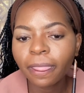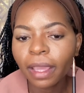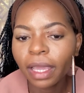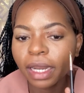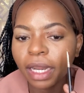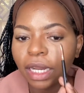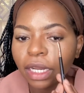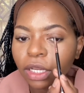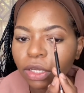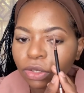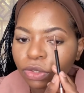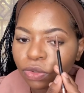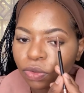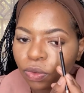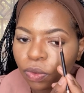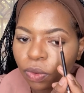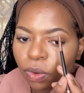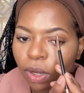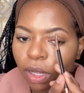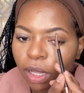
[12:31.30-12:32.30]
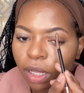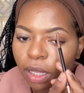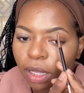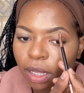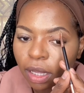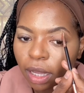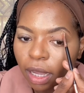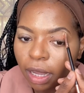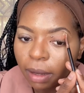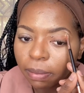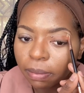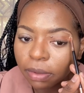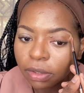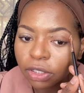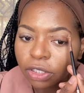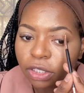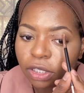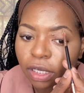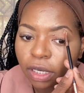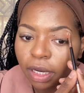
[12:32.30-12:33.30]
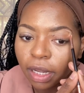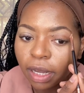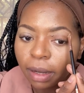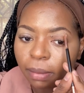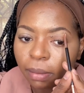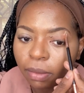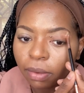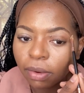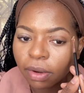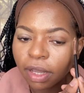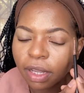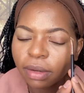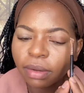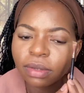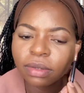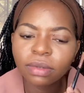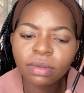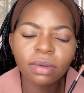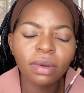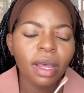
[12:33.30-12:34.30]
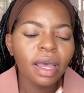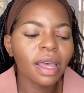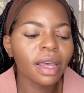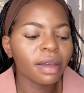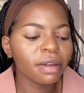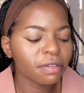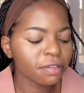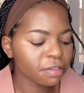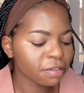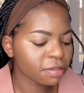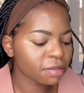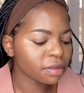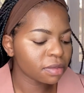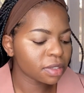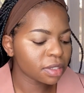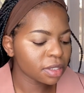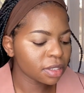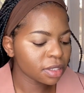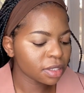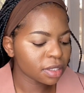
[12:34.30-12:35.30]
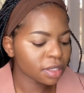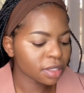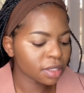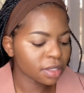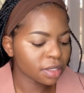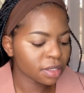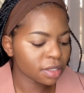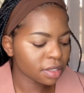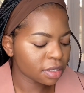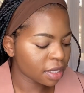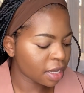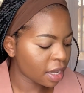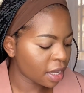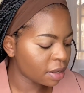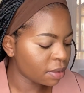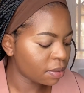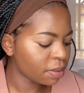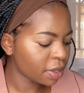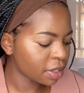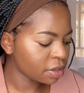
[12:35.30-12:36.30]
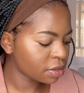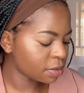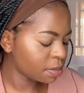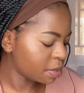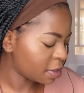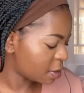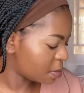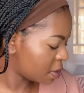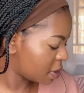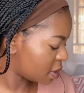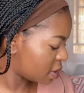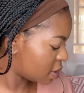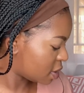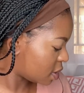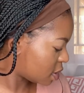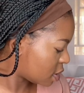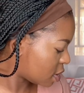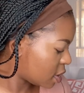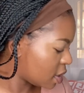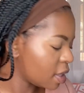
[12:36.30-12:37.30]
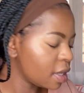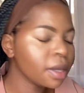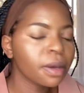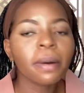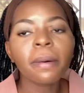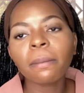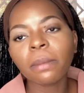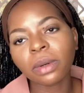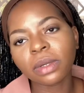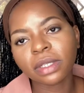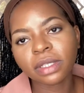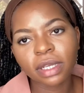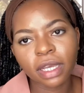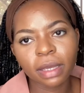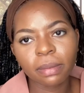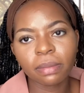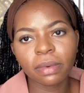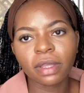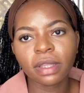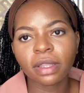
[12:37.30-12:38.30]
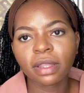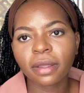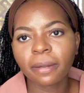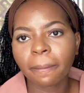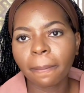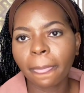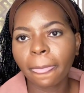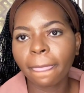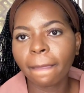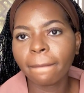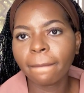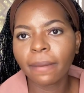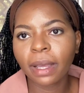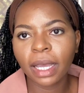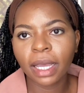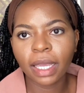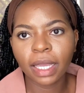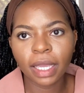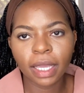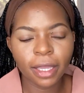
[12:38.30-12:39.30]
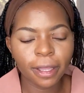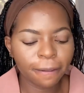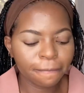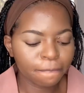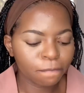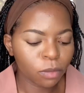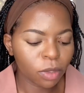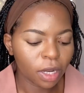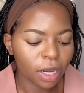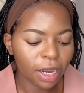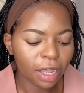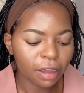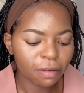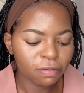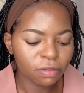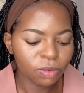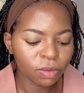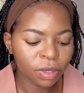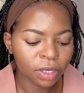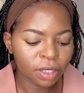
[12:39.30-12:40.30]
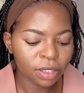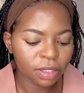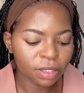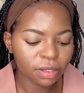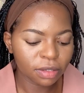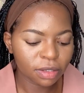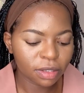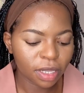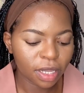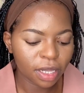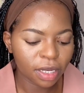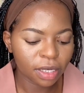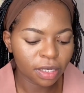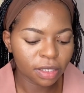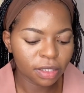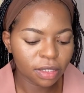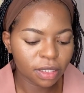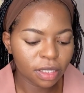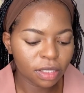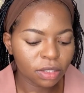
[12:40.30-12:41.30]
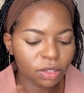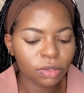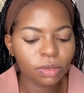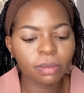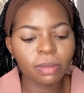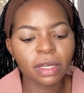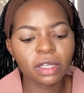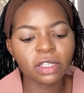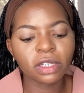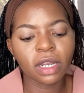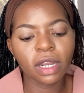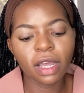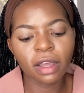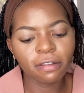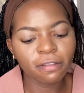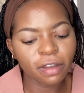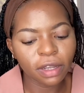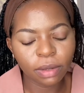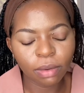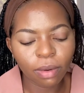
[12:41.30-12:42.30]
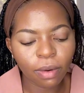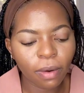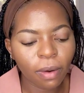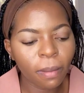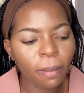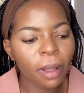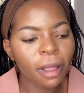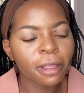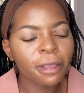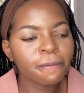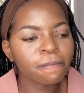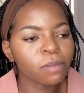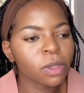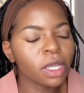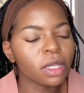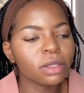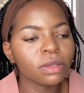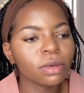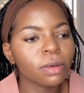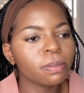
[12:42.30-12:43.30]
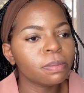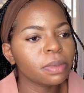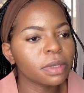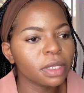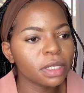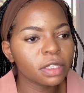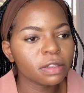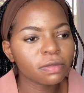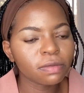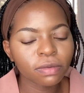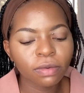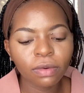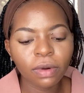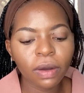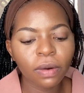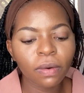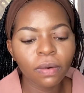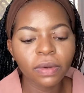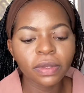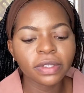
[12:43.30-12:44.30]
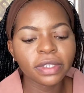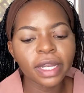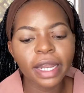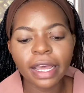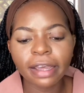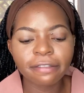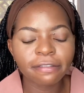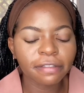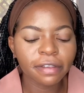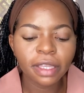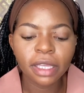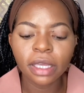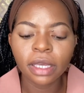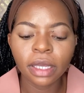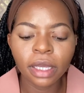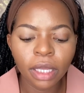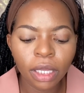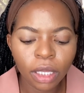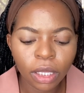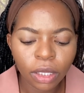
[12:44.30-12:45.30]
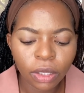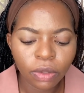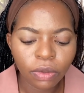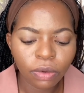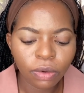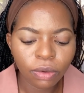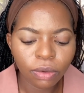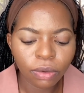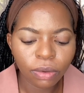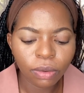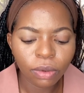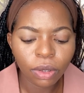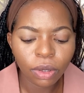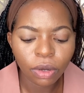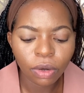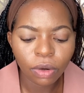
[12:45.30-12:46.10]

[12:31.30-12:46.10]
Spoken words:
And I need to appreciate her more. And also, I have sisters I want to be spending more time with. My loved ones, and there's so much love at home. It's so peaceful. We're always laughing, you know.